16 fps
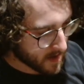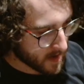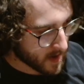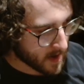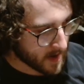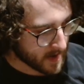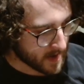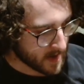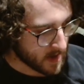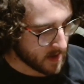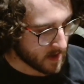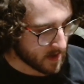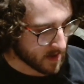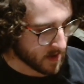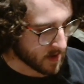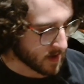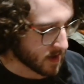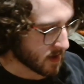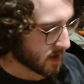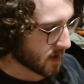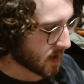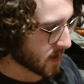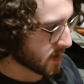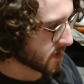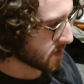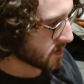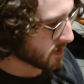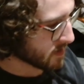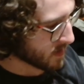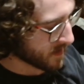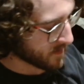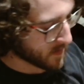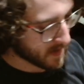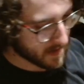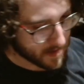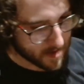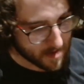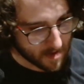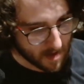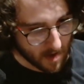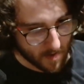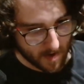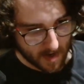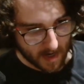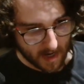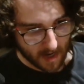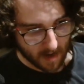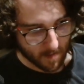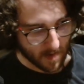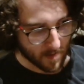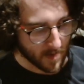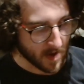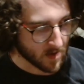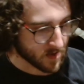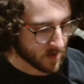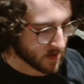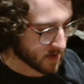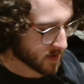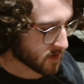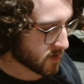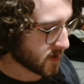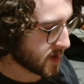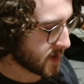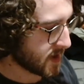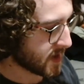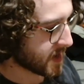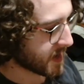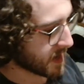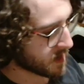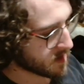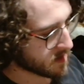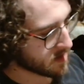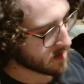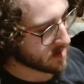I have been slow in getting my master's degree, and